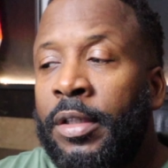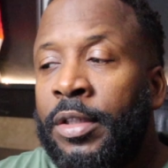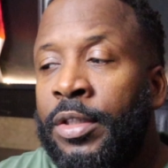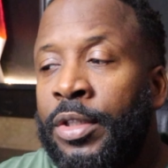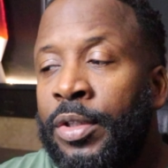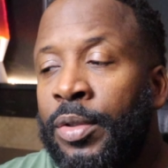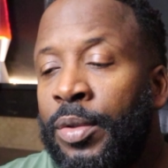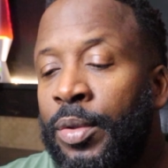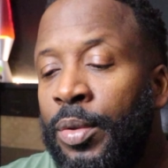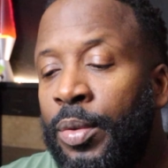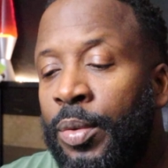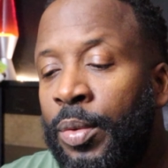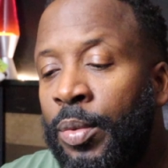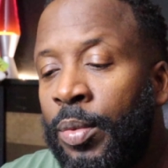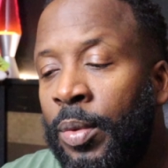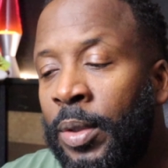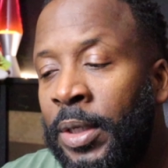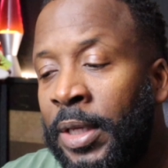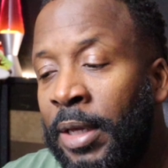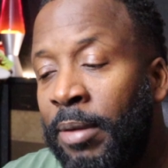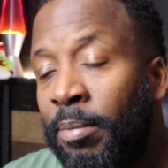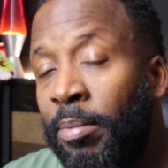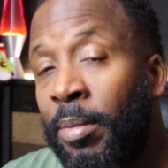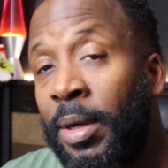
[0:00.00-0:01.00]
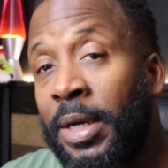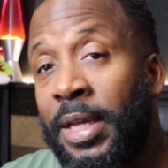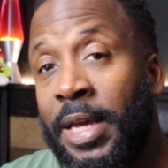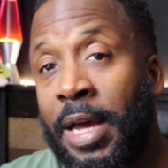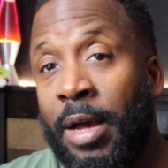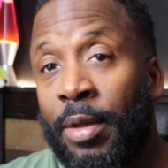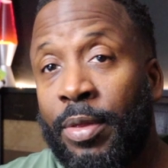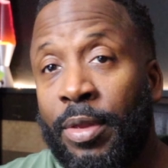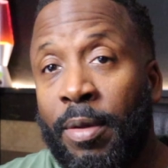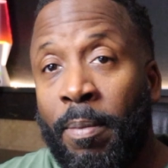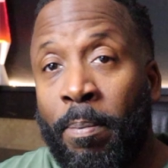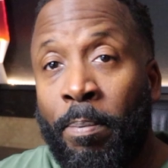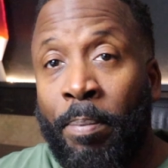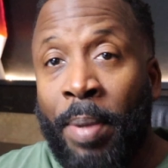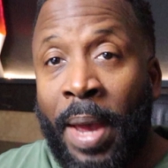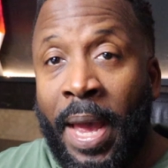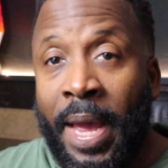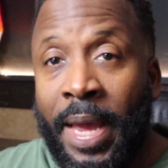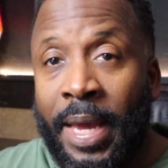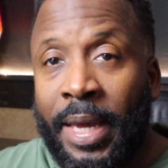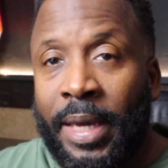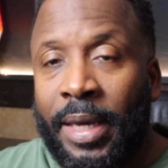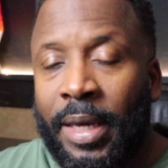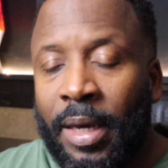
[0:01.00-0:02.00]
to get money out the
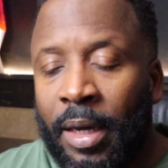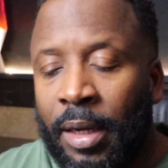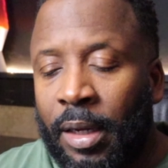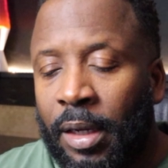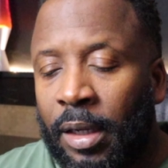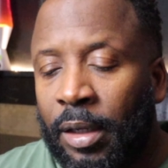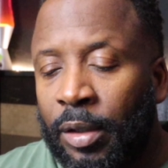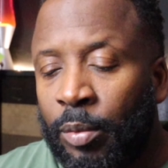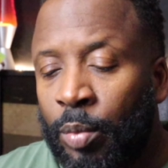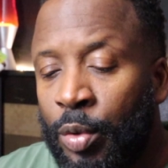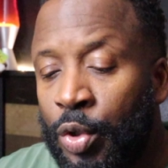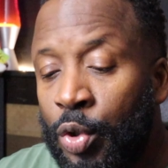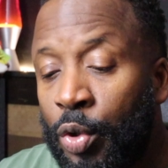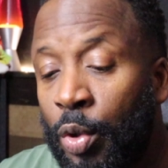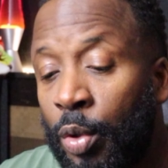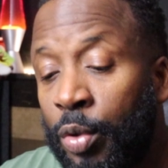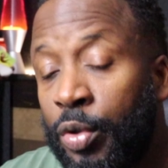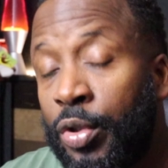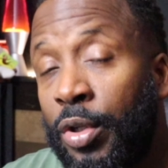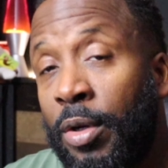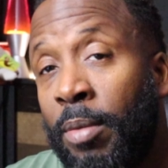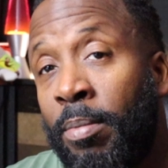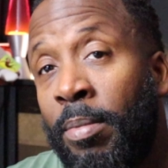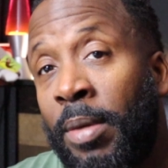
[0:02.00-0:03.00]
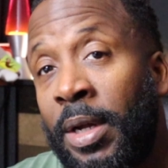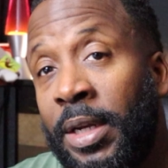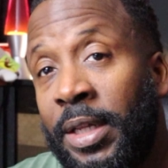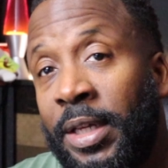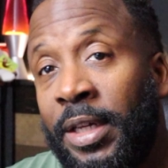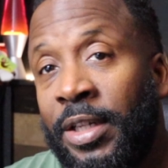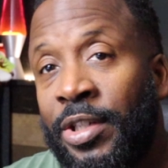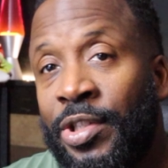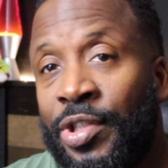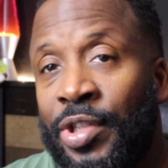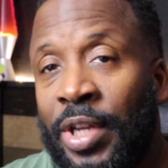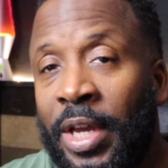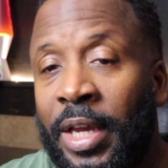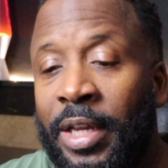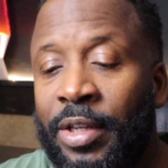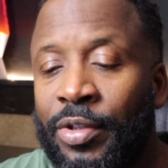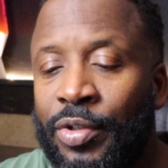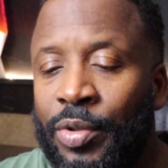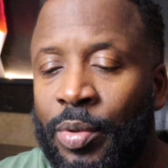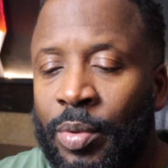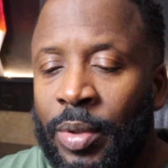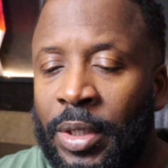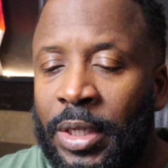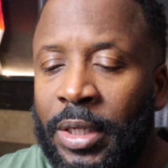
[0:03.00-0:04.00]
bank. When you go to the money
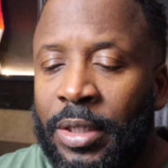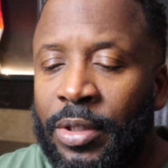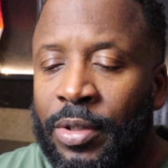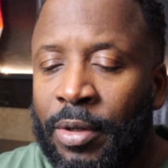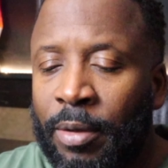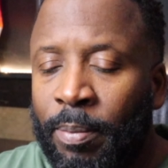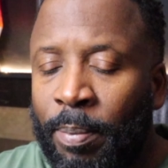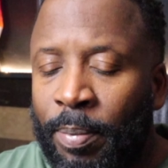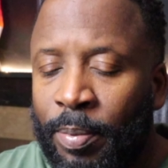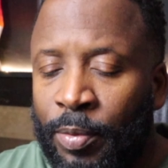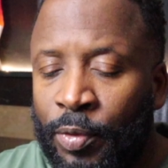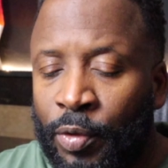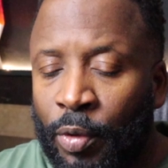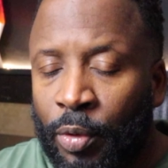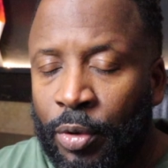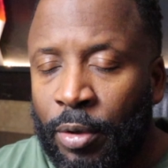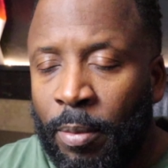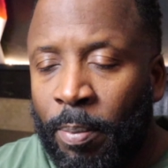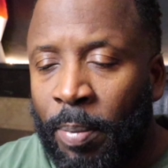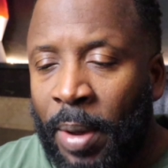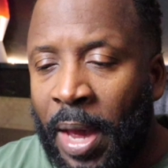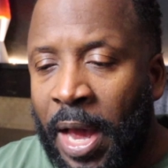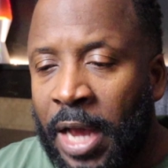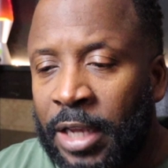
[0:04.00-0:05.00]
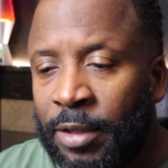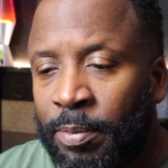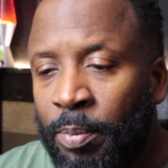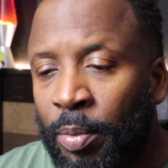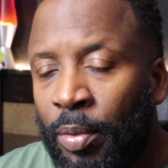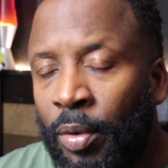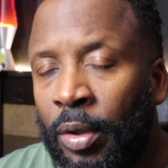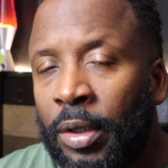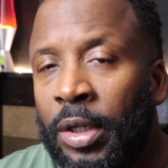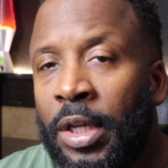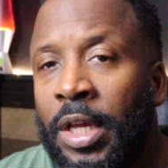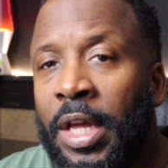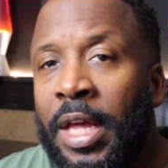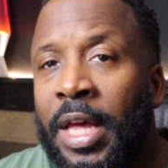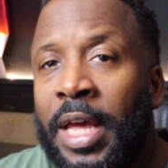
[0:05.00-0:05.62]
exchange, you need to show your passport.